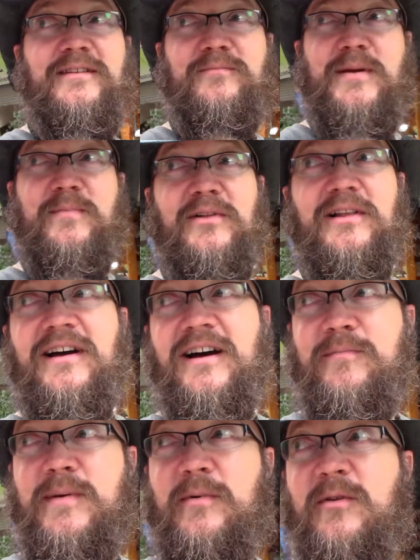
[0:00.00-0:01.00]
people
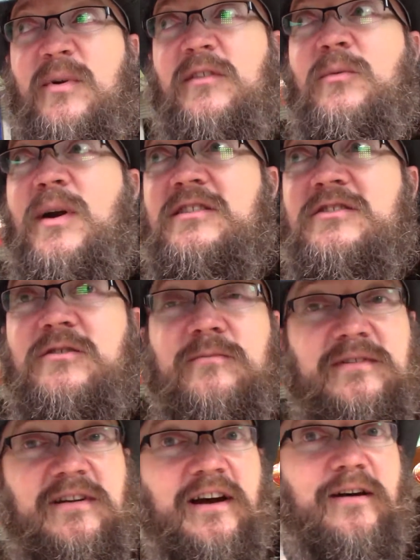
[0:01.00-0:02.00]
that run the
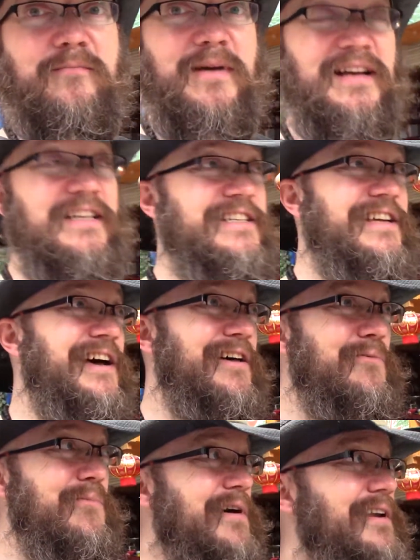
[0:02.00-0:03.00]
restrooms make a ton
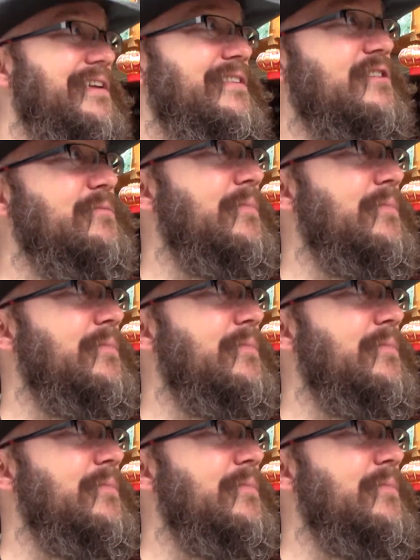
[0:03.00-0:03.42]
of money in this